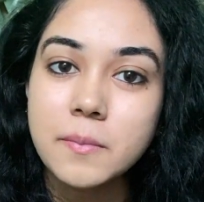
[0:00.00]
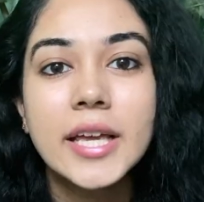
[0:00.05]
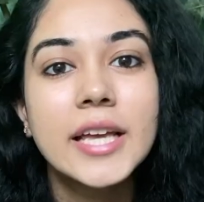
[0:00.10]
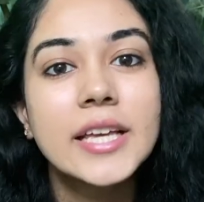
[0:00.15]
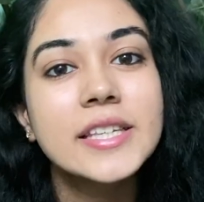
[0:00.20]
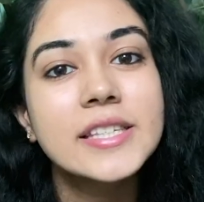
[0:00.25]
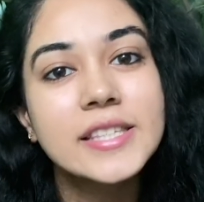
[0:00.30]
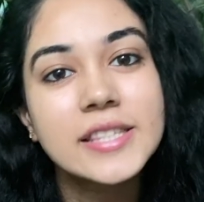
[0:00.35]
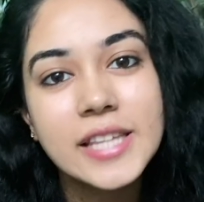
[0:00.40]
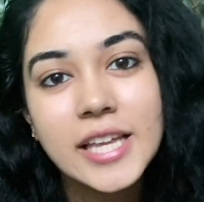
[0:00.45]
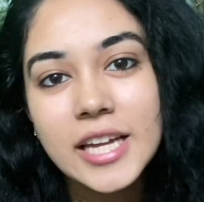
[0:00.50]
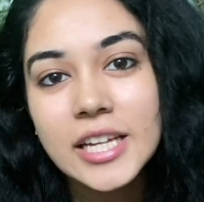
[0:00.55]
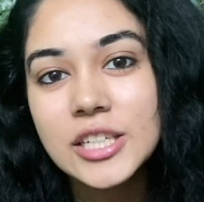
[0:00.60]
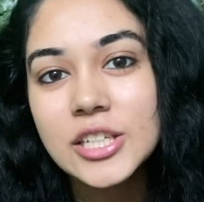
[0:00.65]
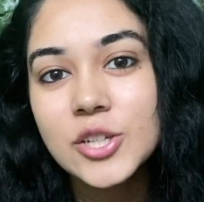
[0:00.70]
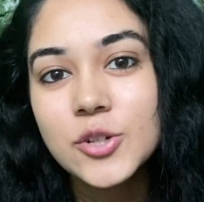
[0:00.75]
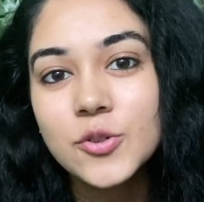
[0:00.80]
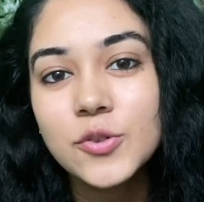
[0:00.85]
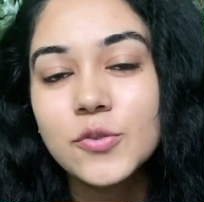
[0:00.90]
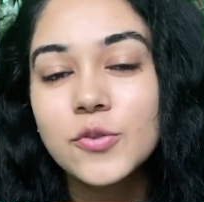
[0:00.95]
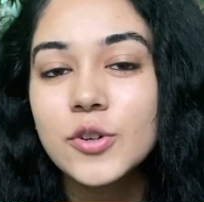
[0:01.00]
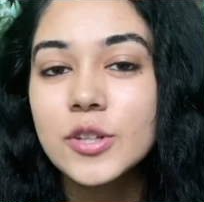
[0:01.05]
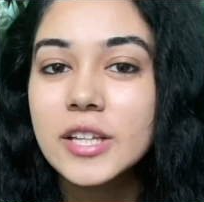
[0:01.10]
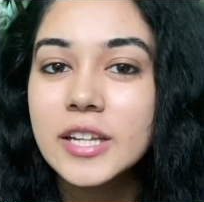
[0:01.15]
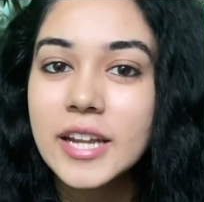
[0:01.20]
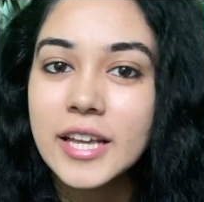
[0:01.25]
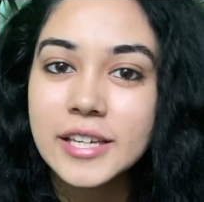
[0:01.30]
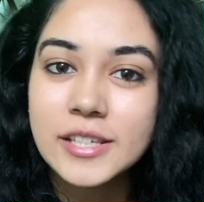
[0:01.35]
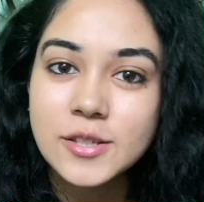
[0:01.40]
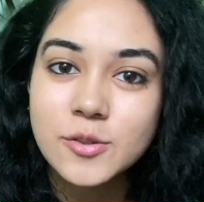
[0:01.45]
Stay tuned for the
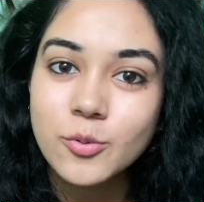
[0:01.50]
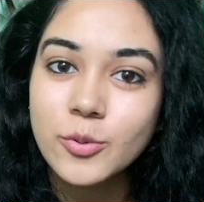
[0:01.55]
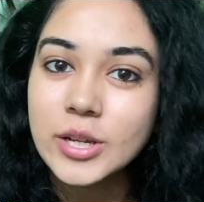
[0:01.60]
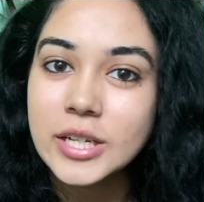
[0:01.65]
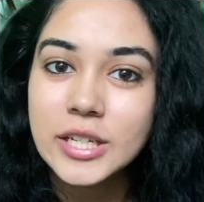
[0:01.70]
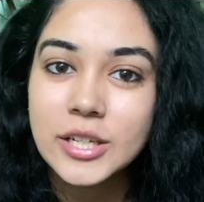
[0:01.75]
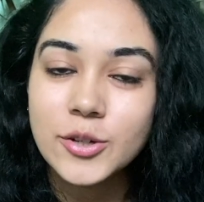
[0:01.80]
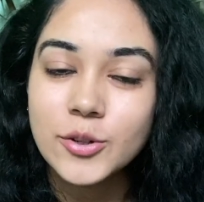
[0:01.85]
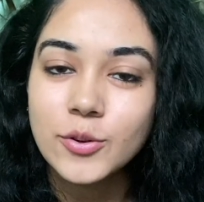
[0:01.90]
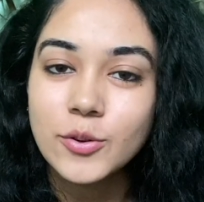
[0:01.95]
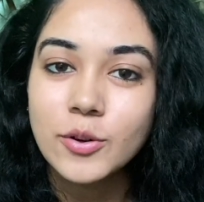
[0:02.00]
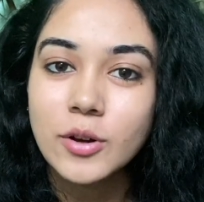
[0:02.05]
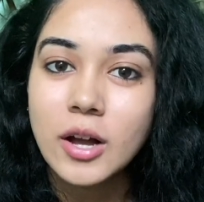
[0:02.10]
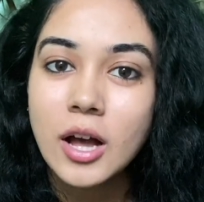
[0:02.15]
next video.